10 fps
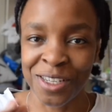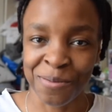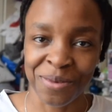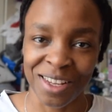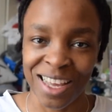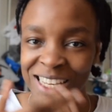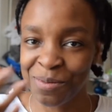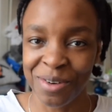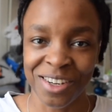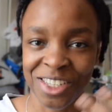The
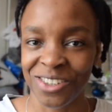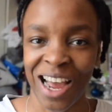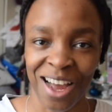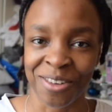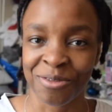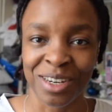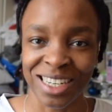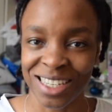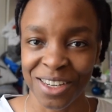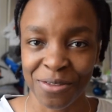experience you have
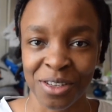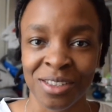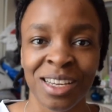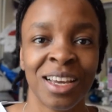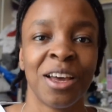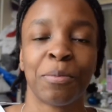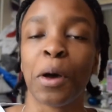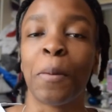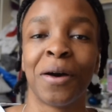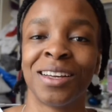really differs
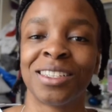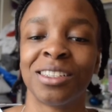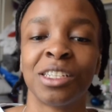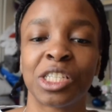per person.